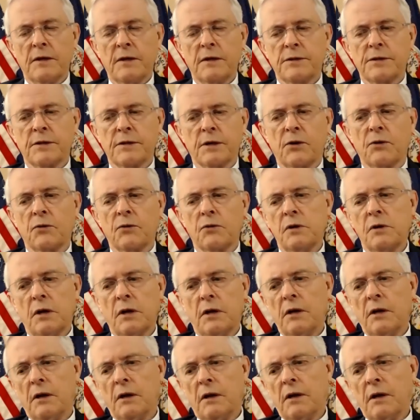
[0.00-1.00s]
So
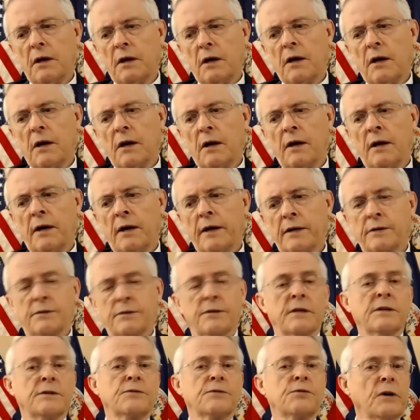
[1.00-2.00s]

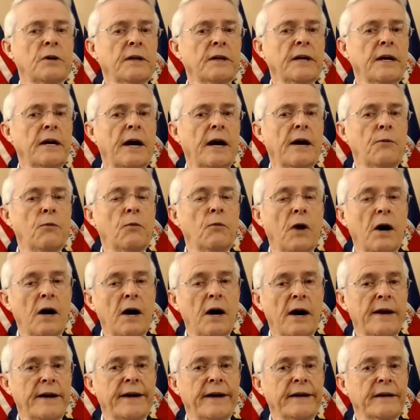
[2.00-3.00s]
it's really
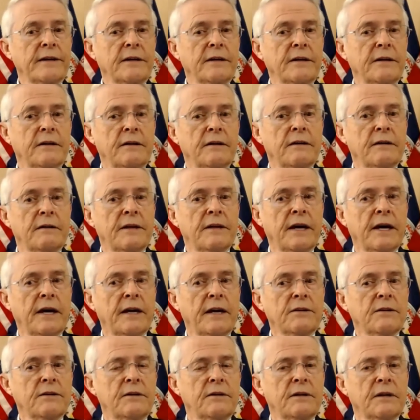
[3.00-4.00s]
ironic
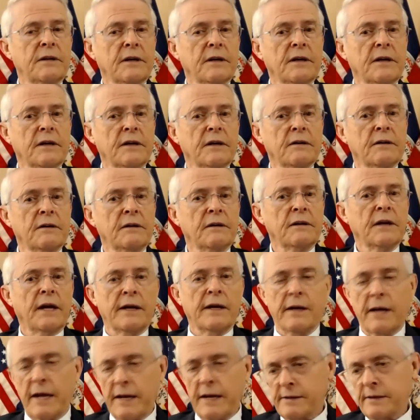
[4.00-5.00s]
that,
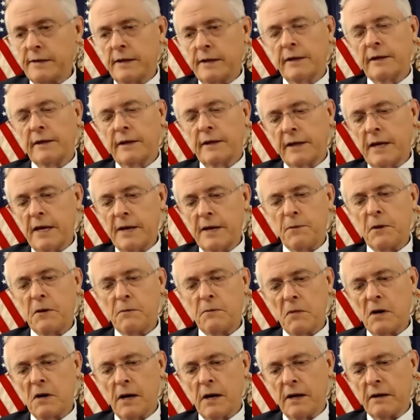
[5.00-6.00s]
and keep
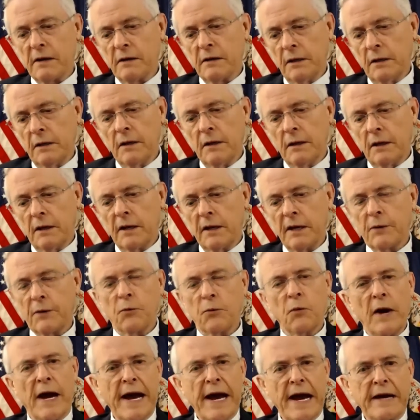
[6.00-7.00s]
in mind,
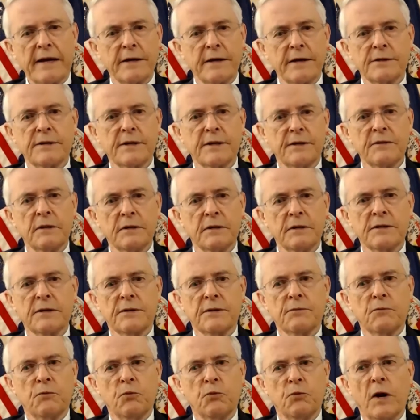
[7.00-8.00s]
Iraq is a
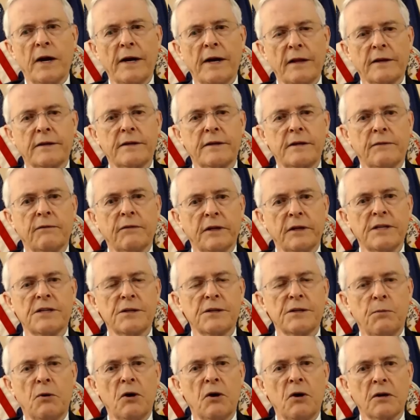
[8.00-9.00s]
relatively
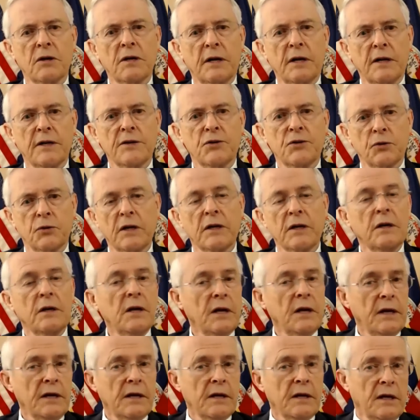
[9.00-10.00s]
small country.
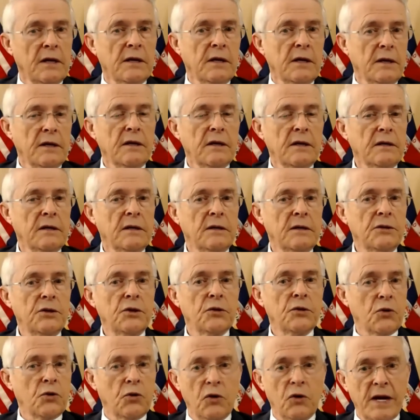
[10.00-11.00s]

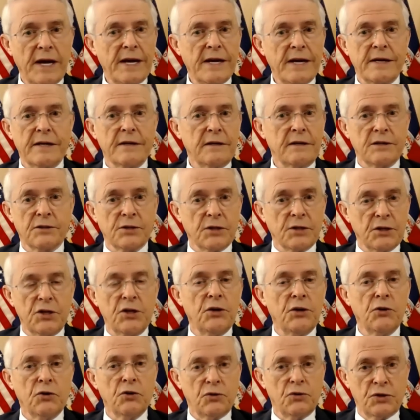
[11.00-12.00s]
Ukraine is a
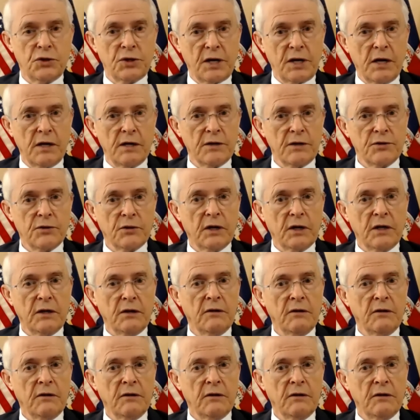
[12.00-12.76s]
huge country.